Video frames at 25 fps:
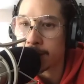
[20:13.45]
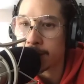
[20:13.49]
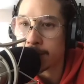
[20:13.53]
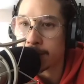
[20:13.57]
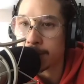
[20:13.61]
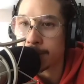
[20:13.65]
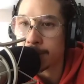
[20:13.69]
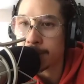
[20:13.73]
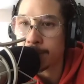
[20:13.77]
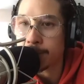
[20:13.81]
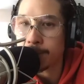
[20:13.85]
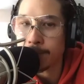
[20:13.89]

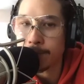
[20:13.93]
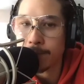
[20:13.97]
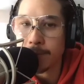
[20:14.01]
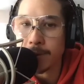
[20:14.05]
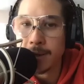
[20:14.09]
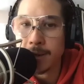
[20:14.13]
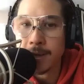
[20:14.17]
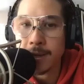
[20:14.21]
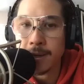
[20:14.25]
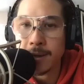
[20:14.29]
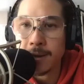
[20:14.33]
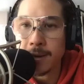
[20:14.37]
Um,
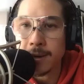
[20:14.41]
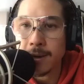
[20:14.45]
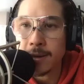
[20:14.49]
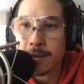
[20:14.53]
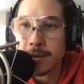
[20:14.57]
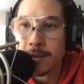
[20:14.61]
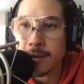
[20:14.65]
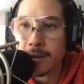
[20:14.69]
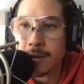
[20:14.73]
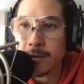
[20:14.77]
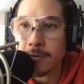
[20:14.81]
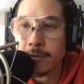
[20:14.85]
and
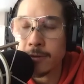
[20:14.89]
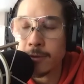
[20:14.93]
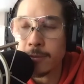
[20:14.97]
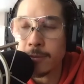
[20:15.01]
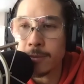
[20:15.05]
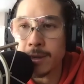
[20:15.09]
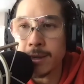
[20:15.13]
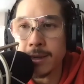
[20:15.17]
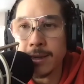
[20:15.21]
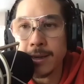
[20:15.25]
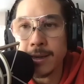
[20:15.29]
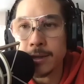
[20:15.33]
I think for
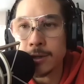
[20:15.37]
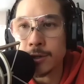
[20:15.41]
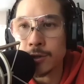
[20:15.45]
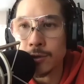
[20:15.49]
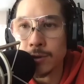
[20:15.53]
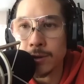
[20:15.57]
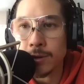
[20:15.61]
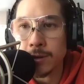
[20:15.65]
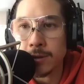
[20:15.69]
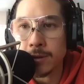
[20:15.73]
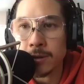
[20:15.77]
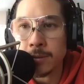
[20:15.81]
me, I
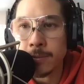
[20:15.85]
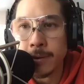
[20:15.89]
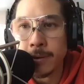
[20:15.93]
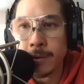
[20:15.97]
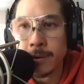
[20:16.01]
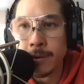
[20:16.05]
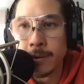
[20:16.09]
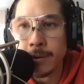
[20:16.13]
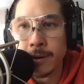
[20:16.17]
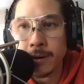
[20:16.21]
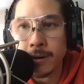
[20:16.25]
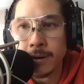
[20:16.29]
enjoy
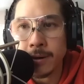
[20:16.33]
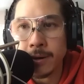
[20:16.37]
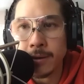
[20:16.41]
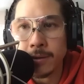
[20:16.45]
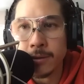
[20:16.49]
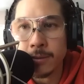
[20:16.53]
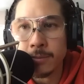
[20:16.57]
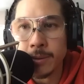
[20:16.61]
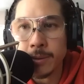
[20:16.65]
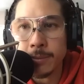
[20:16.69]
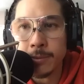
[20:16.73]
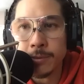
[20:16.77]
inspiring
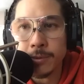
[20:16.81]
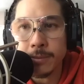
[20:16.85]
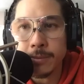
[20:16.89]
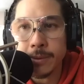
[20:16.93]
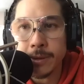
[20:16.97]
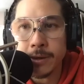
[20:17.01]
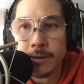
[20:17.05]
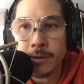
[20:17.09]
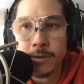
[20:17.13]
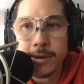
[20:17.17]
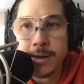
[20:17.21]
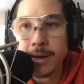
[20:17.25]
other people to
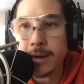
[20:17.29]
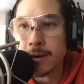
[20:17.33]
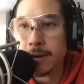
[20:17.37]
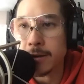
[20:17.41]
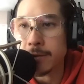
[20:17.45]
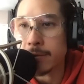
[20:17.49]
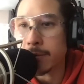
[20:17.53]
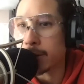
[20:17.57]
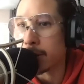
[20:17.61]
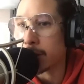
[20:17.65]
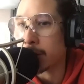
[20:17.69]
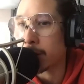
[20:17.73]
be
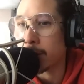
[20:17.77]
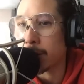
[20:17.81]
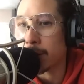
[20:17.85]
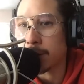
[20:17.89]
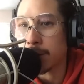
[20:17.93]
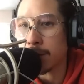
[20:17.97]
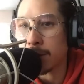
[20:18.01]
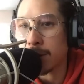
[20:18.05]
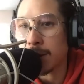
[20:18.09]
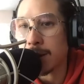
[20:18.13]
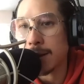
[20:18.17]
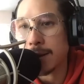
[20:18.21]
creative and to create
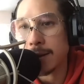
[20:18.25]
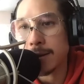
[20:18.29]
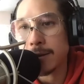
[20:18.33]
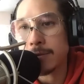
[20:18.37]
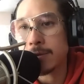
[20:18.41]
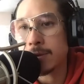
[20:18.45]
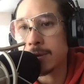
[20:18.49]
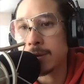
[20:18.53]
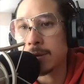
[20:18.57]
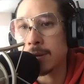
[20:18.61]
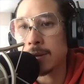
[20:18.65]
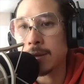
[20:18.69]
their
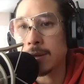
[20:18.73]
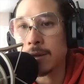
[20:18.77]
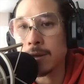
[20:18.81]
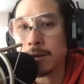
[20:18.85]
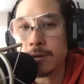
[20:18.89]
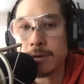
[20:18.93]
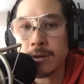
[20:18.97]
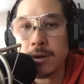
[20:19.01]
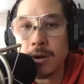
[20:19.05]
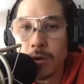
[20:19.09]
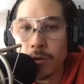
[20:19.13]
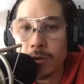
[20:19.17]
lives and, you
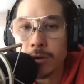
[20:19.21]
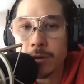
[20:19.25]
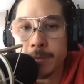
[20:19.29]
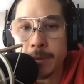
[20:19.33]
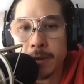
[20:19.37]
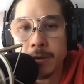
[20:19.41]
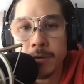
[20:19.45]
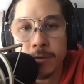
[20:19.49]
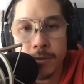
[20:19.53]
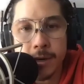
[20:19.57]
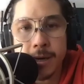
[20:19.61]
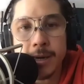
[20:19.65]
know, to always
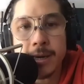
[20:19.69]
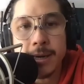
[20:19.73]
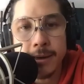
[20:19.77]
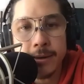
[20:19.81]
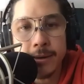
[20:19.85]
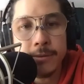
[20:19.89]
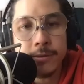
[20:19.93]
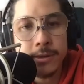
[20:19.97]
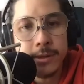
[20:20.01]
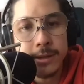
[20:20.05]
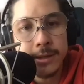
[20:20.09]
be creating